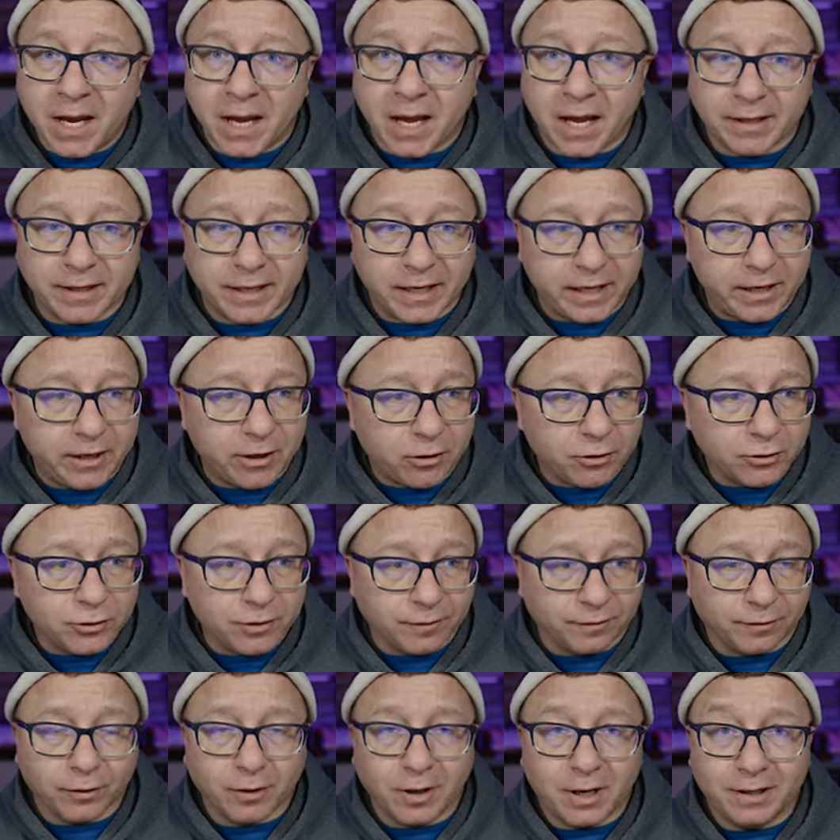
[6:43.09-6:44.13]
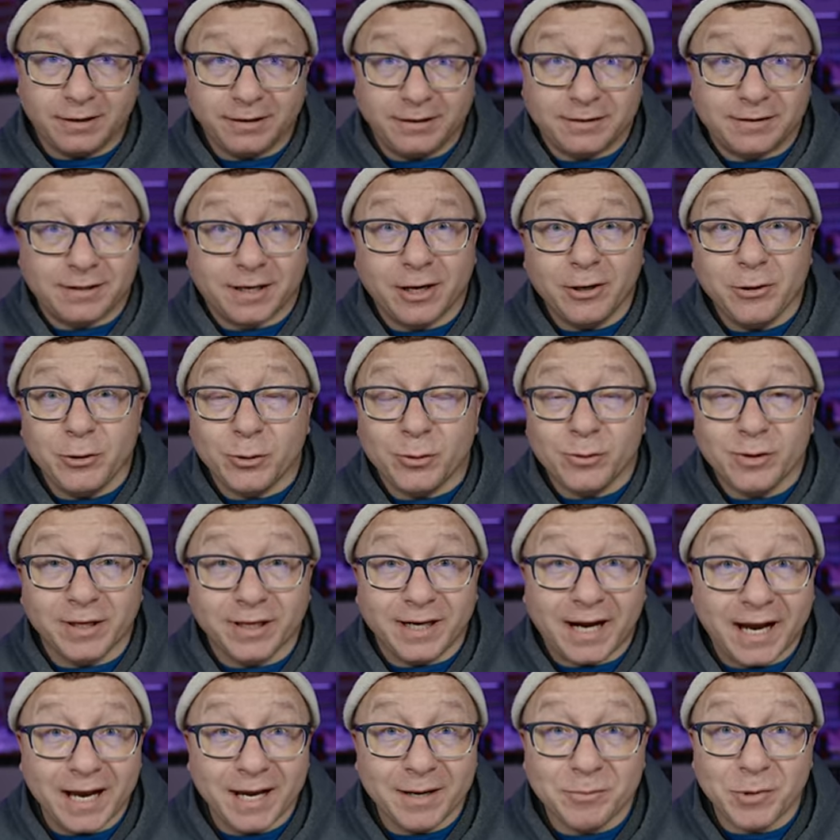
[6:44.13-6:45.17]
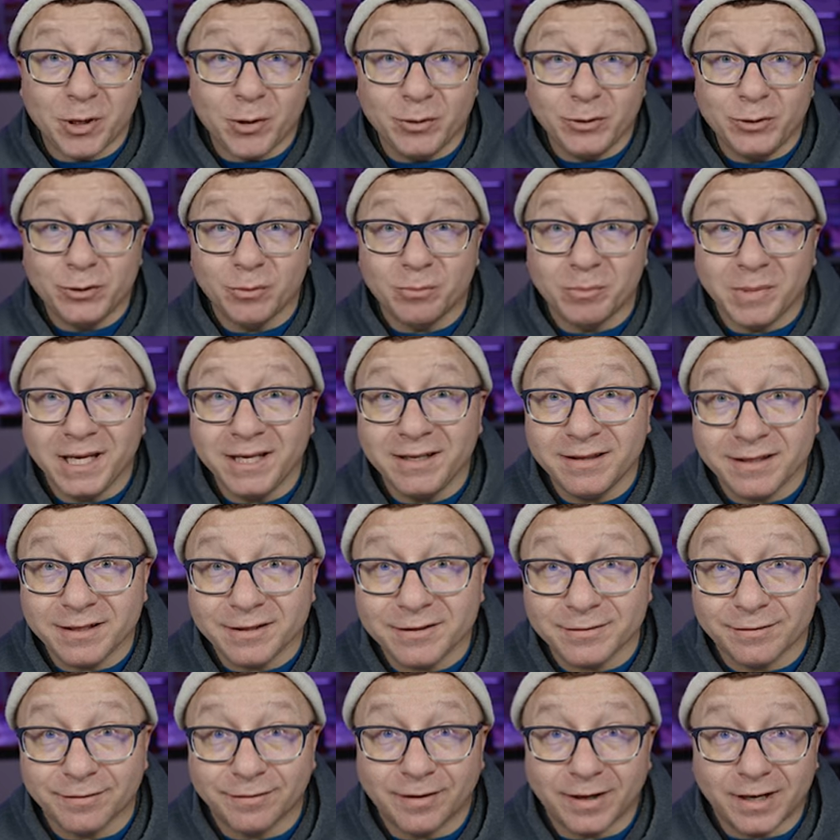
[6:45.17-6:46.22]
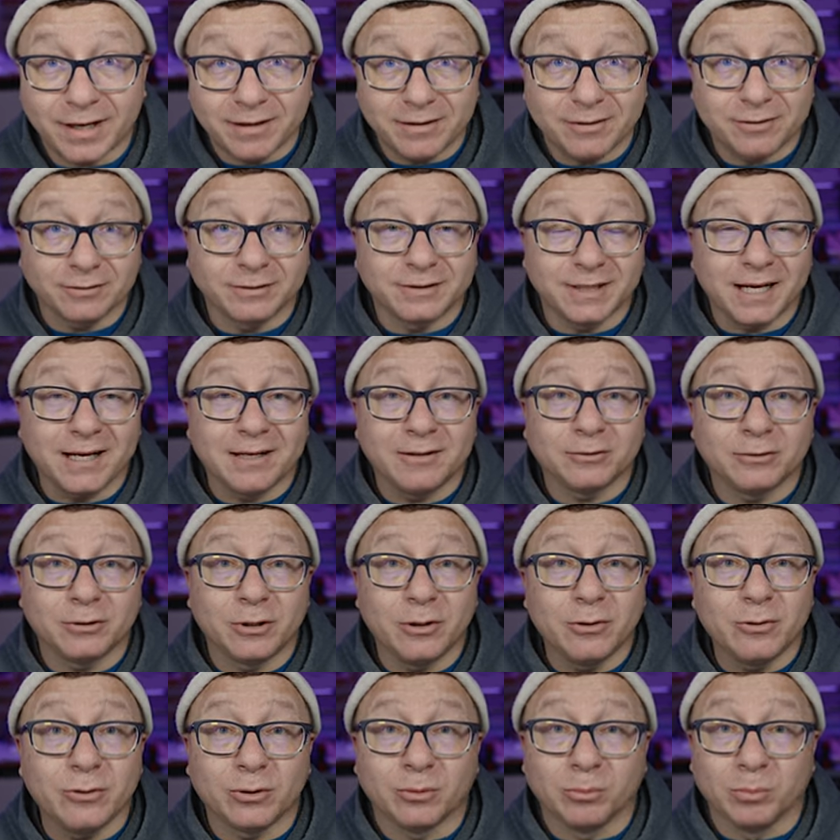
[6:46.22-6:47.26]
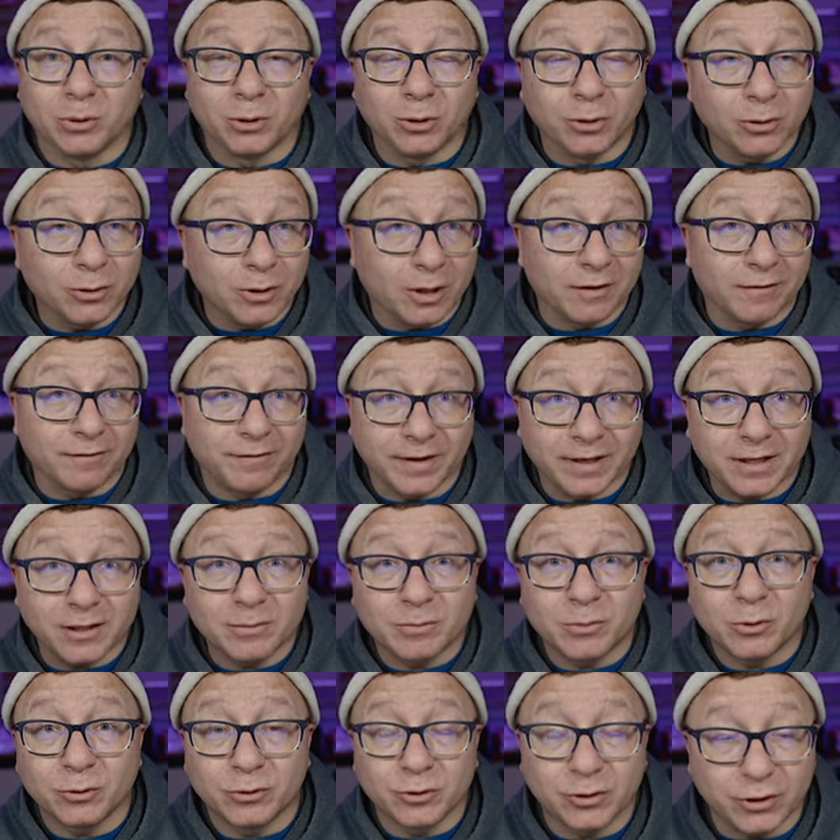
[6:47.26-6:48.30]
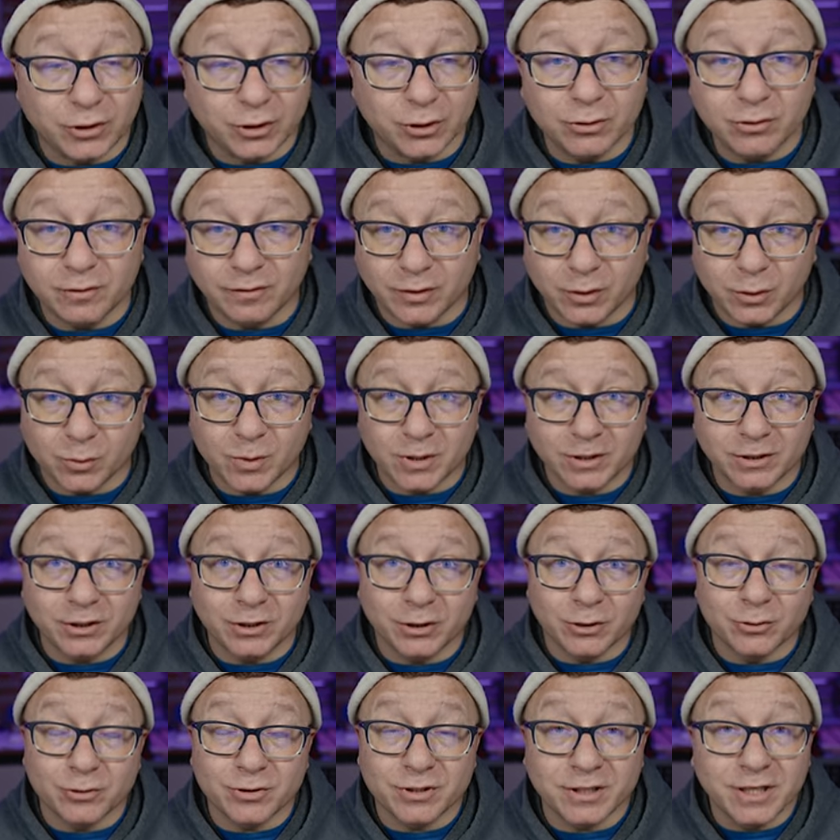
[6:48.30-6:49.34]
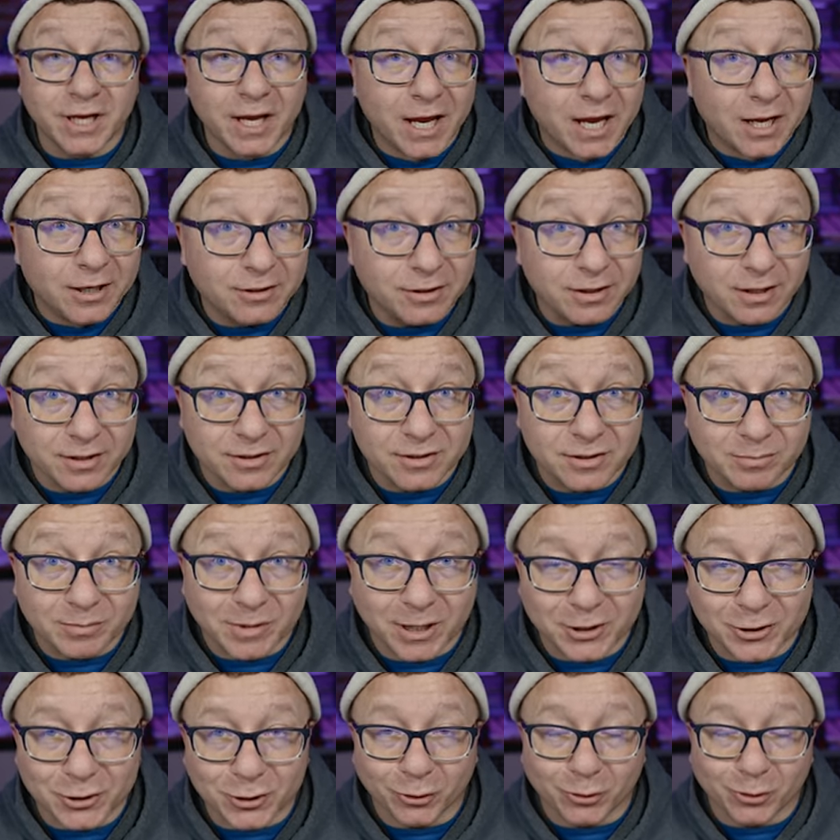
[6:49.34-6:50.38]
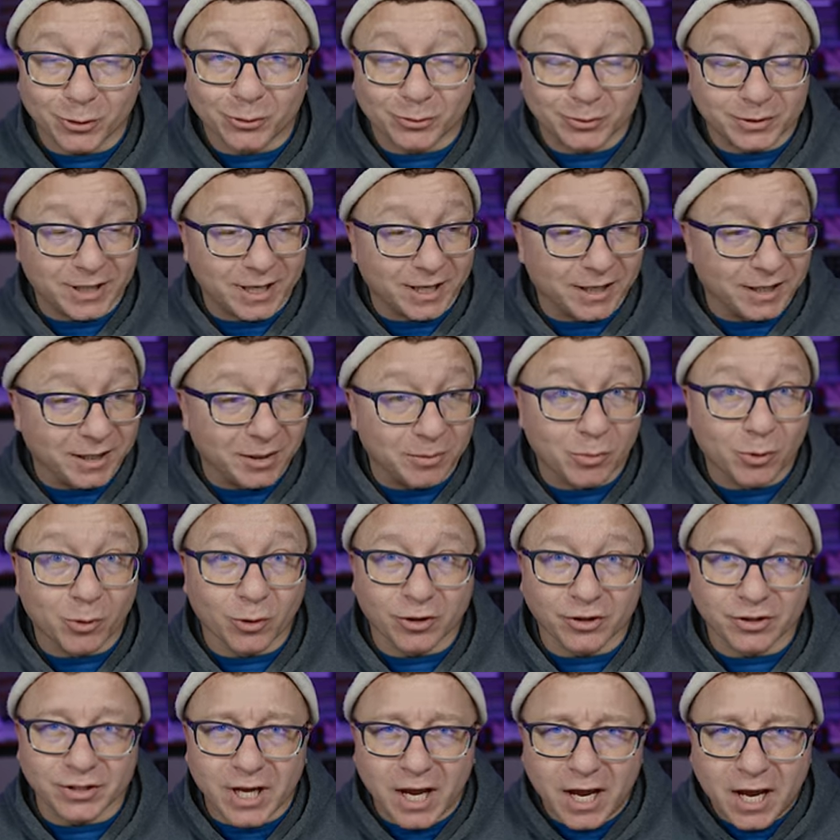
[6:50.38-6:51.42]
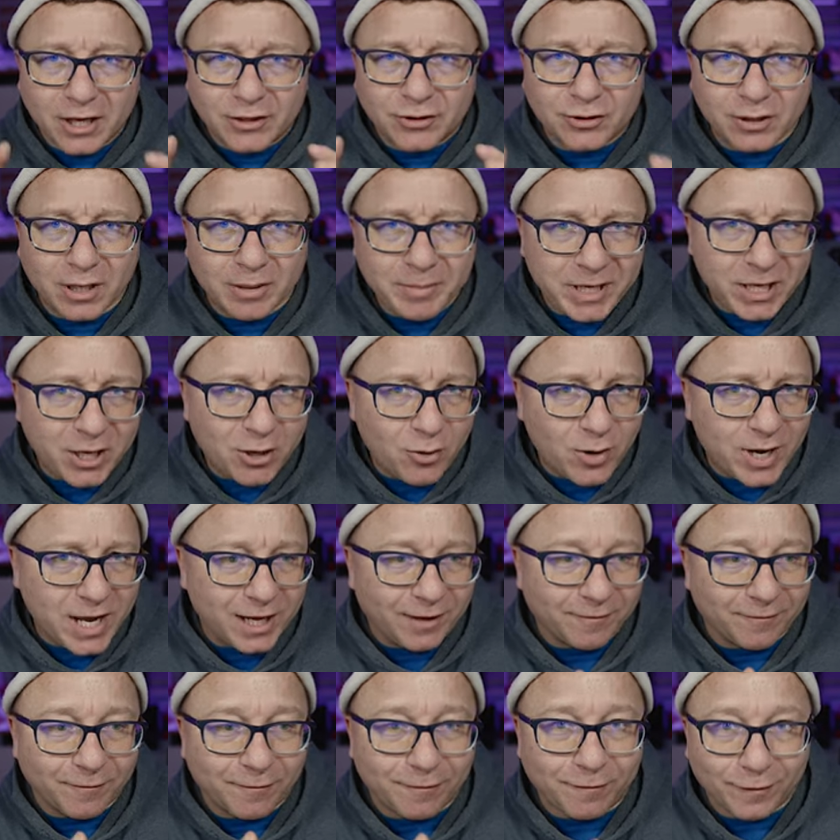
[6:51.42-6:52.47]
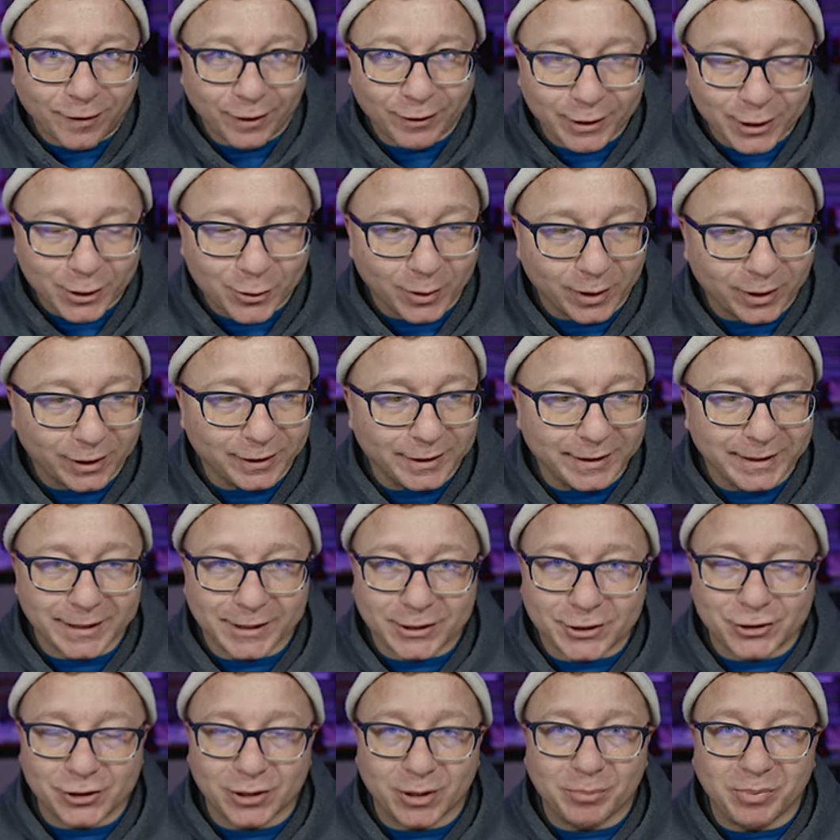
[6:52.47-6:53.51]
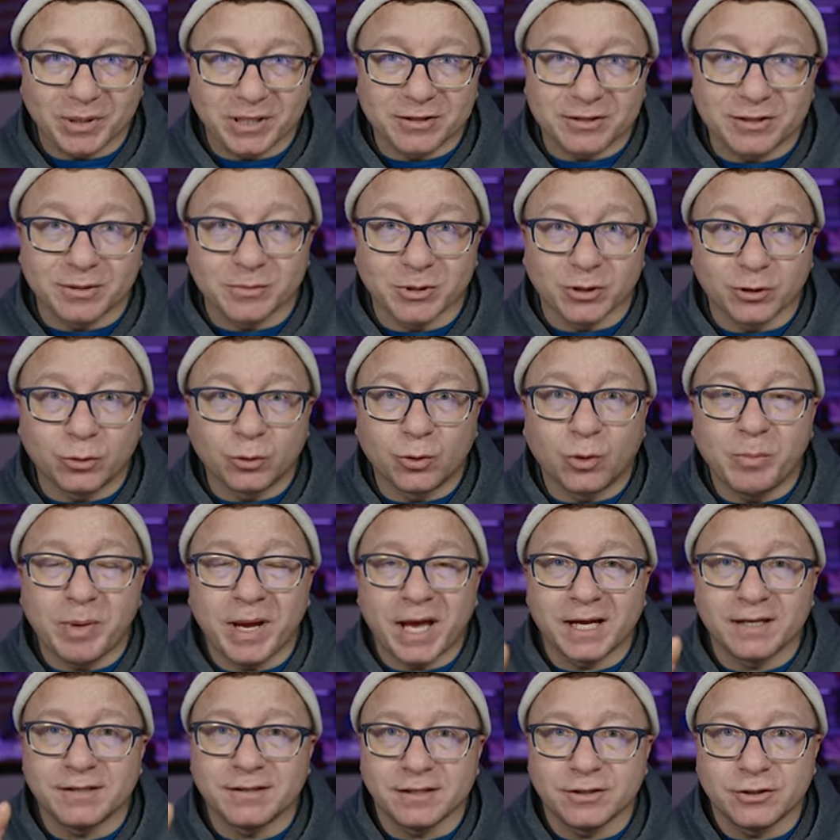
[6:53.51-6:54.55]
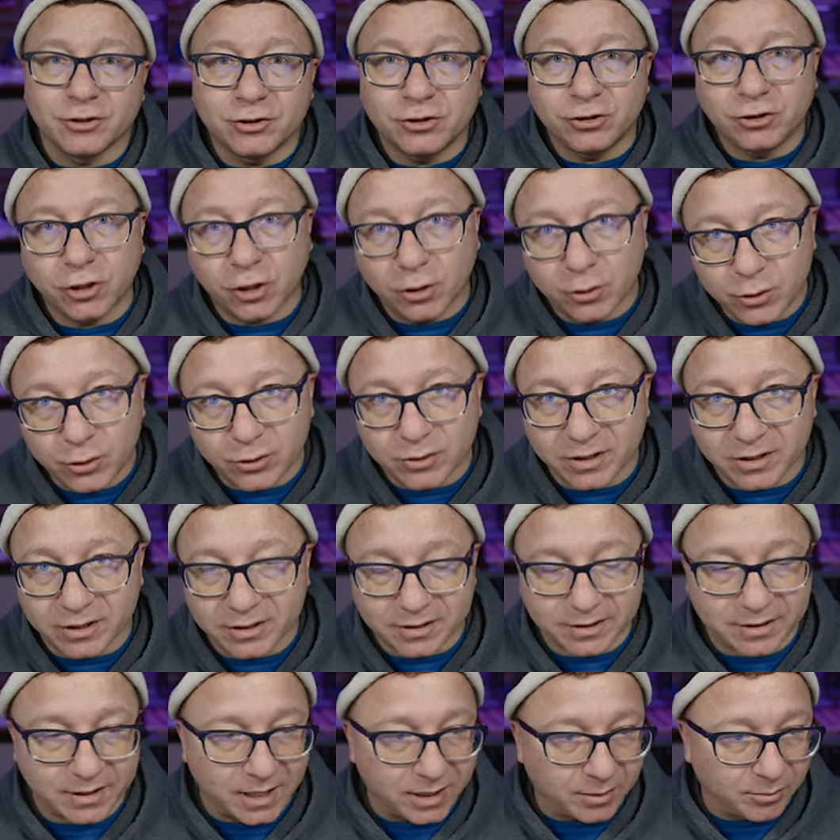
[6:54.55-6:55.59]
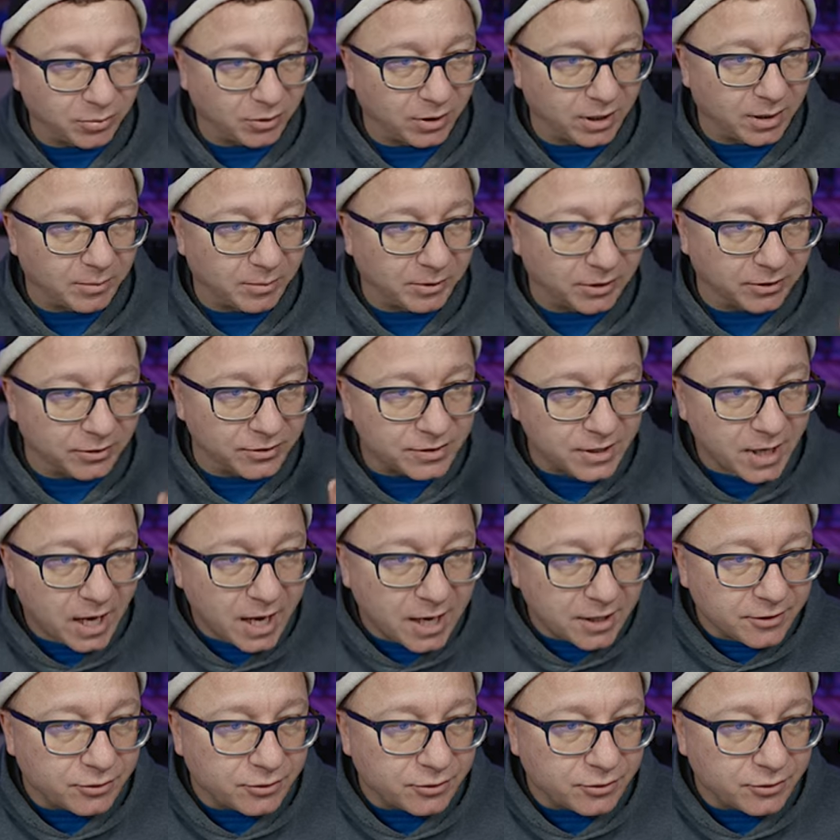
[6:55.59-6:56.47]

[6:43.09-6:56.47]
And then I also forgot to tell you that I am going to make this file downloadable, available to you if you want to use it to customize your own cutting boards. So let me go ahead very quickly and jump in some of the toolpaths and show you the design parameters.